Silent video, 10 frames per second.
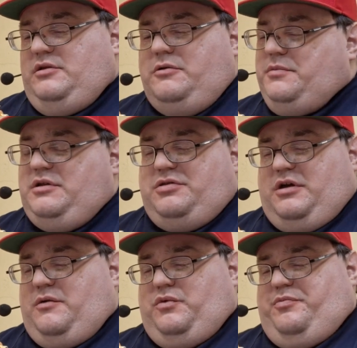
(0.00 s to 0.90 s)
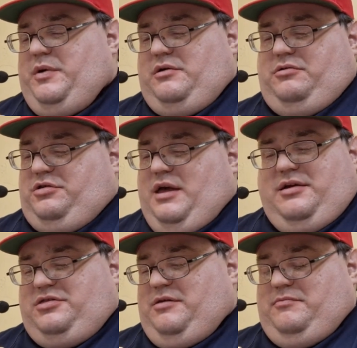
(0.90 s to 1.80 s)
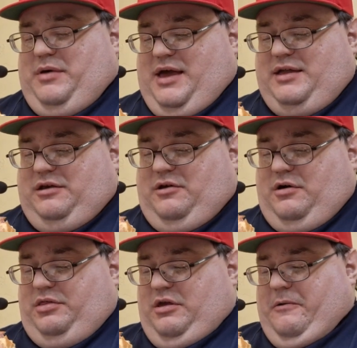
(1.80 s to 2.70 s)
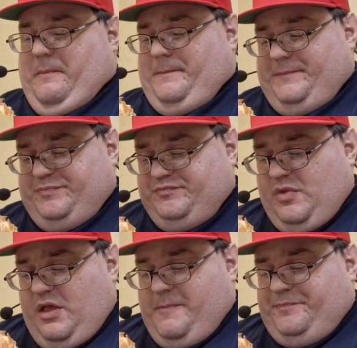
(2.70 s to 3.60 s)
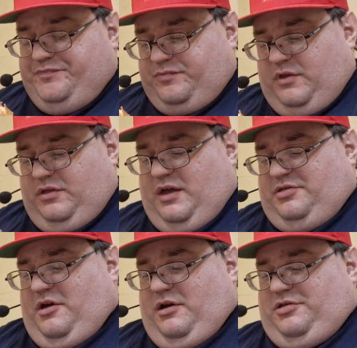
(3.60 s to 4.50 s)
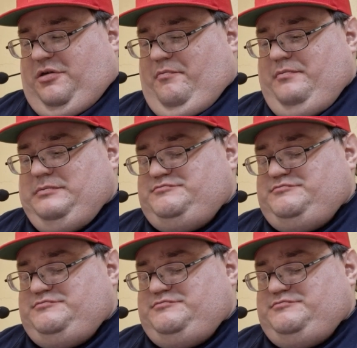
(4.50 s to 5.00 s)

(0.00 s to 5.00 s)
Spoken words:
normally doesn't come with pickles. I asked them to be added on there. That's awesome.